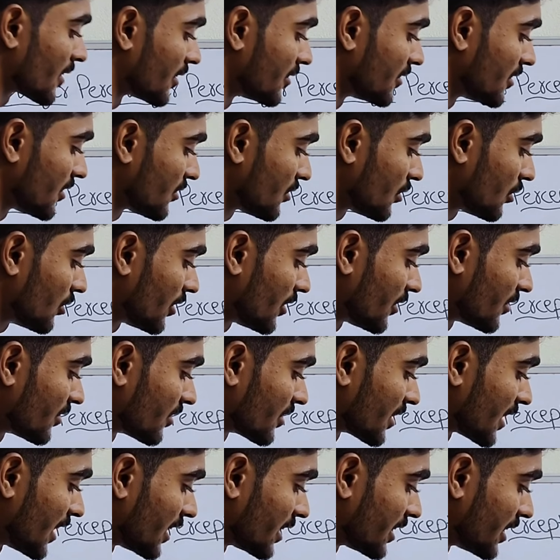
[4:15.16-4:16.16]
This node
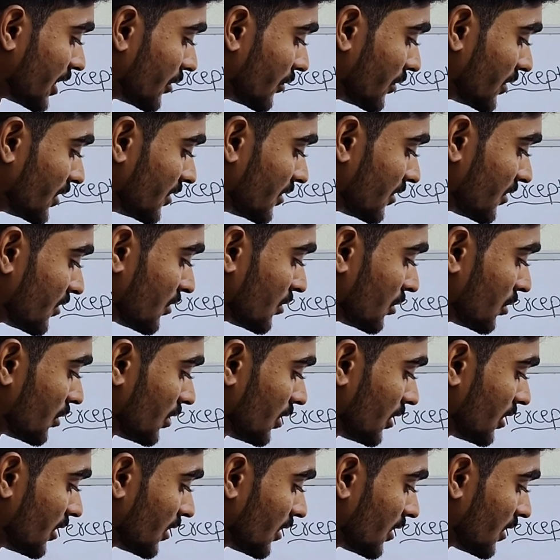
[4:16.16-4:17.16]
is connected with this
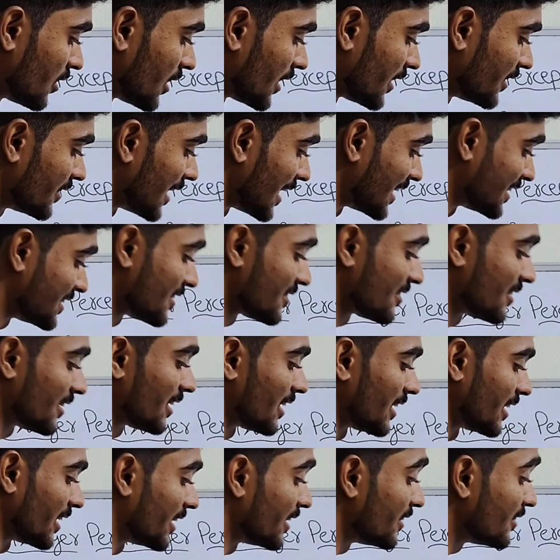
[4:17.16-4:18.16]
node in the
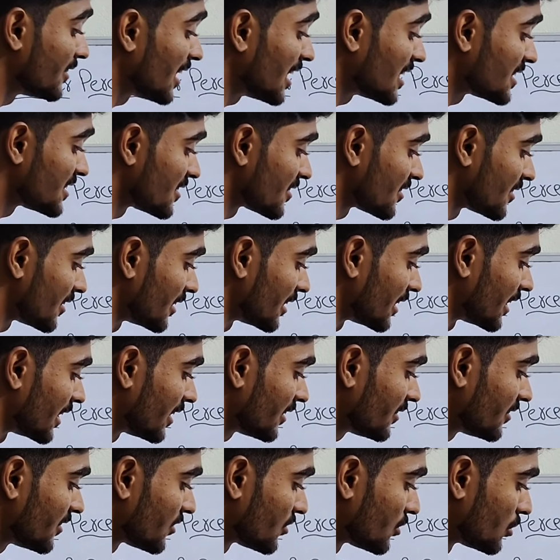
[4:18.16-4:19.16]
adjacent layer. In the adjacent
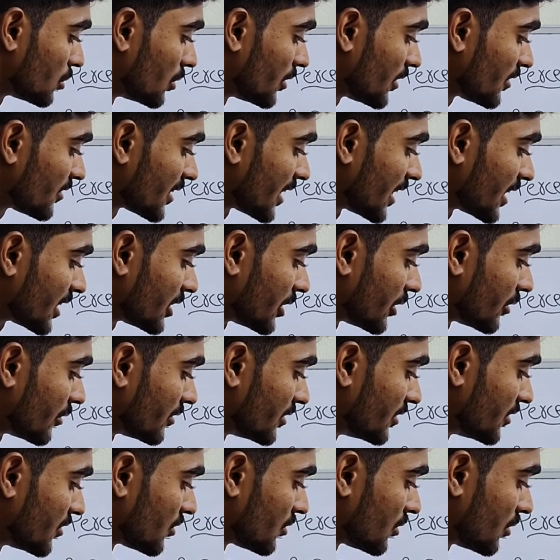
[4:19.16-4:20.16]
layer, this node is connected
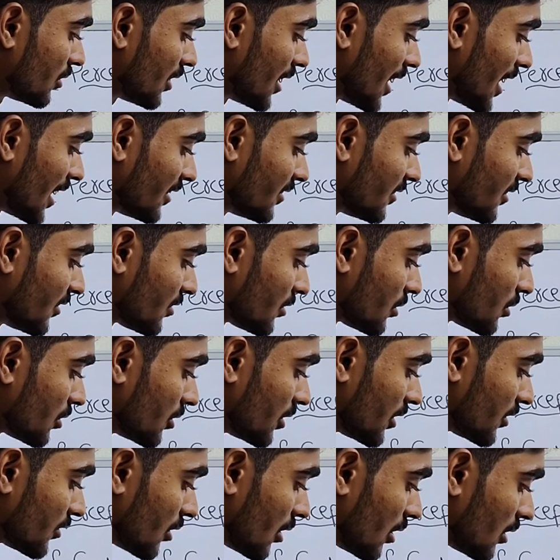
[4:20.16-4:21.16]
with this node, and this
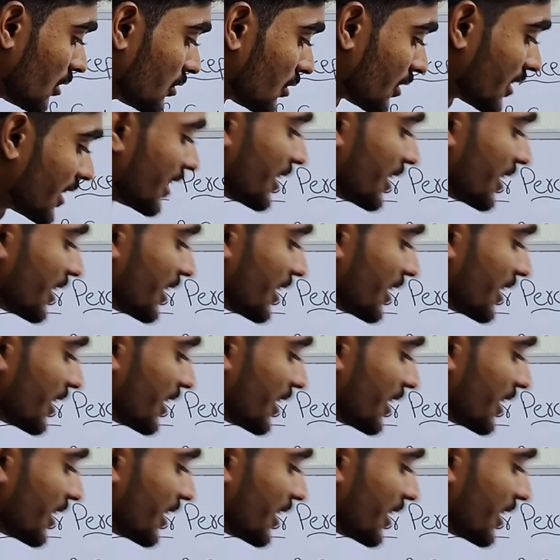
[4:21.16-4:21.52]
node is also